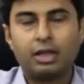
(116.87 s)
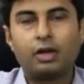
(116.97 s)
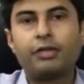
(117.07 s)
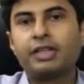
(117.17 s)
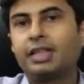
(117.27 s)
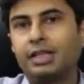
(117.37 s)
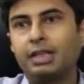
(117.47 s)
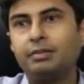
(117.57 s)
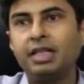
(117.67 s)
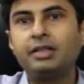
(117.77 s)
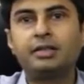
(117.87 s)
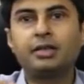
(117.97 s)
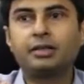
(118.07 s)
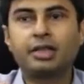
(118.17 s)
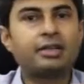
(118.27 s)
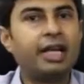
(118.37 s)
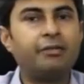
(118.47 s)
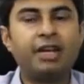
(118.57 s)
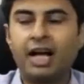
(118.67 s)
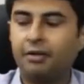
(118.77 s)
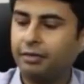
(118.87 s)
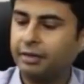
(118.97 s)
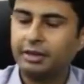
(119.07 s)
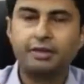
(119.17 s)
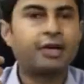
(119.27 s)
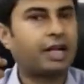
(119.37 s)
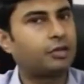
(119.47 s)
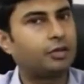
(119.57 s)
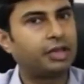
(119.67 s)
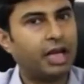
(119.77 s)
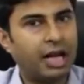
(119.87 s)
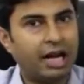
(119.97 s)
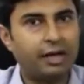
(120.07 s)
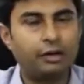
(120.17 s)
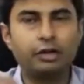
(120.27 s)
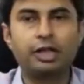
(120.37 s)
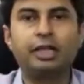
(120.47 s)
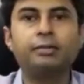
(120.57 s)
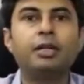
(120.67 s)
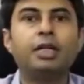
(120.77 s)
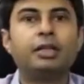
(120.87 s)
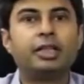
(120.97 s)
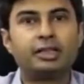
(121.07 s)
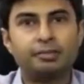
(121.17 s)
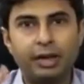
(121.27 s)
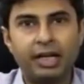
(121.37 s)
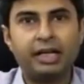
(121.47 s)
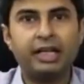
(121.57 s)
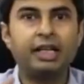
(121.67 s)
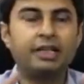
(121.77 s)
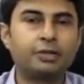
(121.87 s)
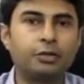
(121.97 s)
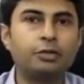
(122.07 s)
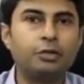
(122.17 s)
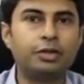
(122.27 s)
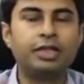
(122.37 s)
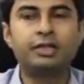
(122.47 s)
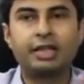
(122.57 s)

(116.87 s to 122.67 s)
Now fixation means, just like there's a fracture of the hand or the limb, there is plating and screws and